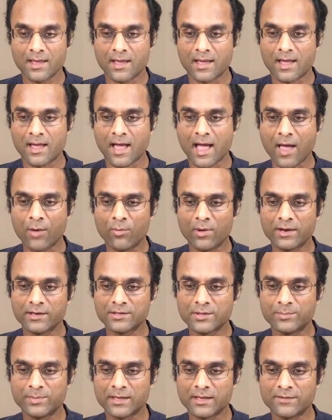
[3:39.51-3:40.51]
Uh, I want it
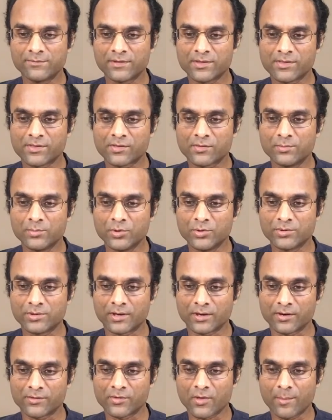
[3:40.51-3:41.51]
to be even
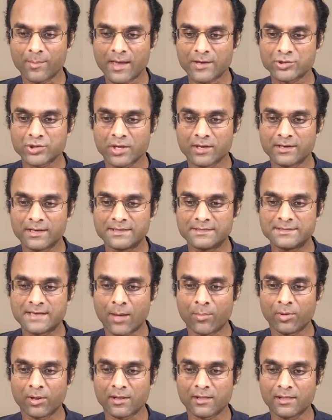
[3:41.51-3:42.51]
smoother, so I'm actually gonna
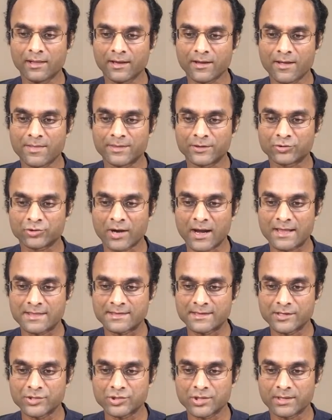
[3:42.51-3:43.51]
double click on the
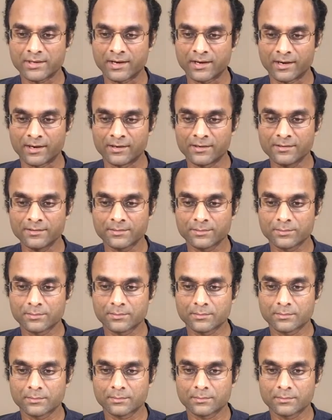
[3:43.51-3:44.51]
transition here
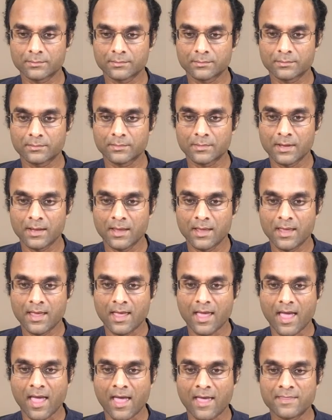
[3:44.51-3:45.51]

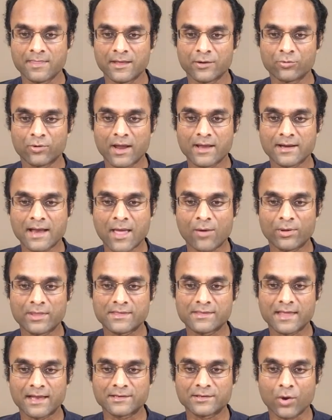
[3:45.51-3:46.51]
and then right now it's
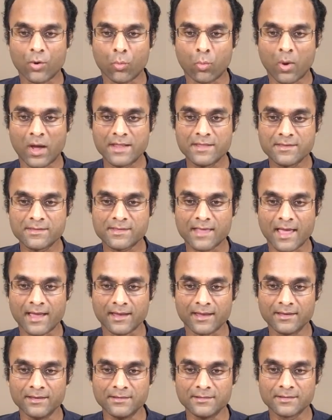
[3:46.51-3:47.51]
set to one
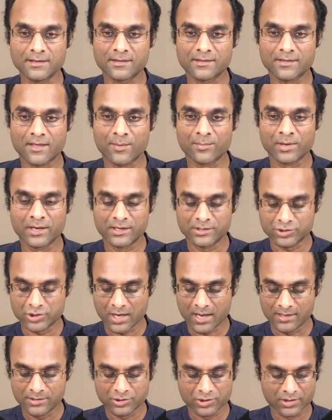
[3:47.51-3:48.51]
second, so I'm going to
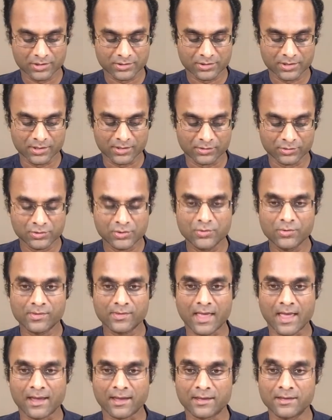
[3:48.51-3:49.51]
change it to two
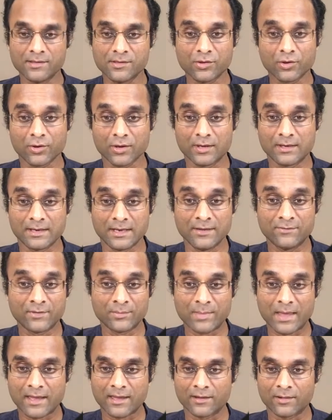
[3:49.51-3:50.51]
seconds. You could even
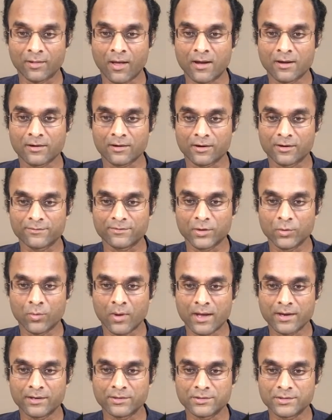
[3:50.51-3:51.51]
make it longer if you
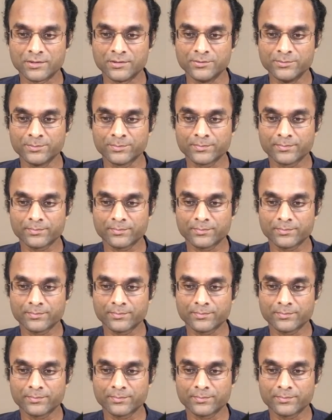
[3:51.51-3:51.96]
wanted to.